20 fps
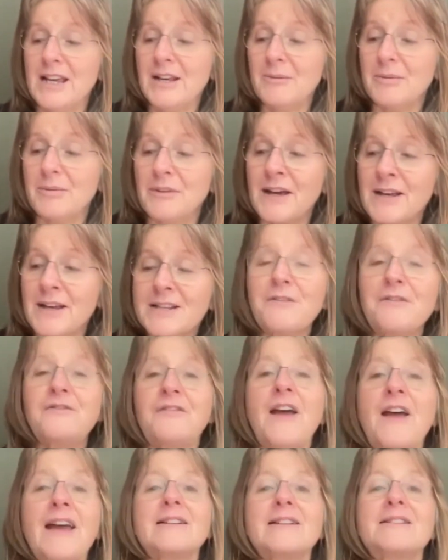But that's
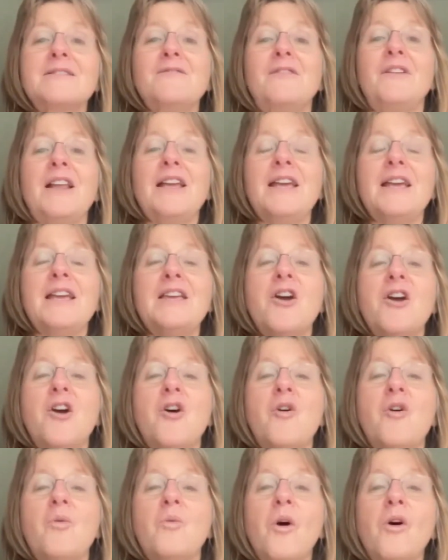effectively
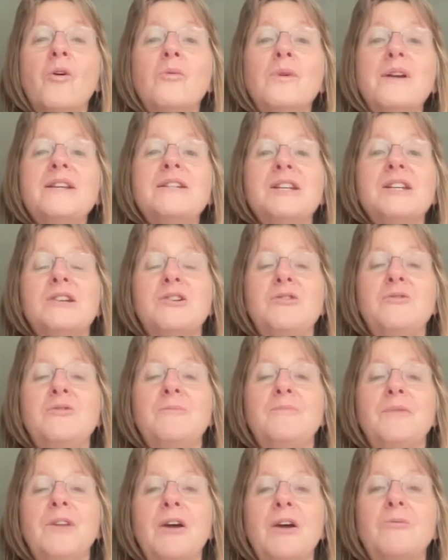what we do,
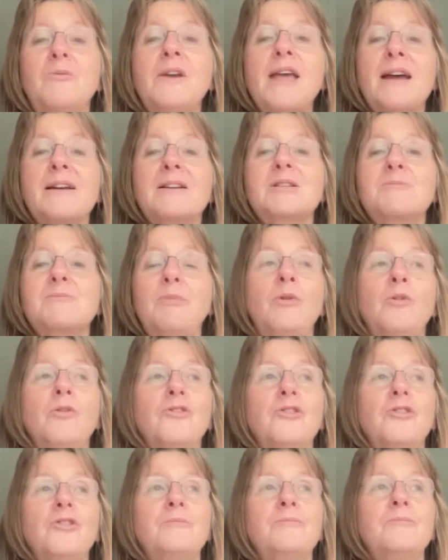and we
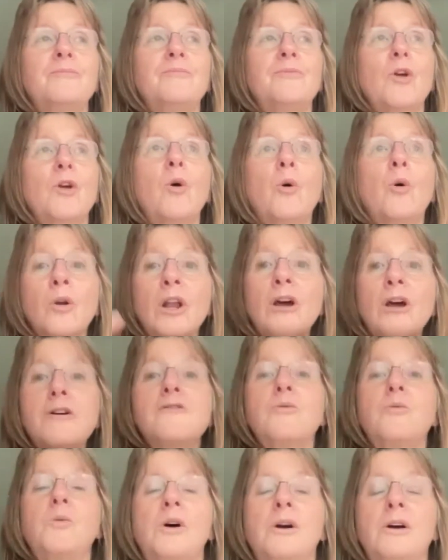export them all over
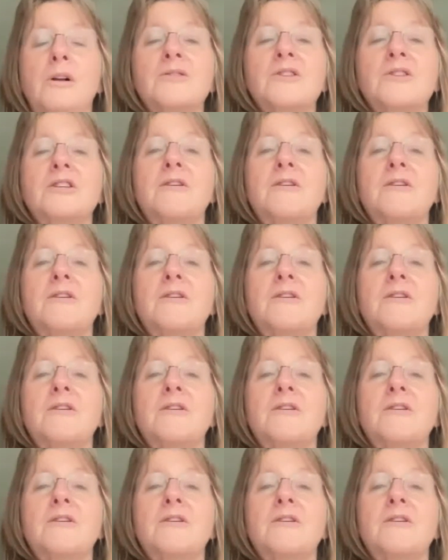the world.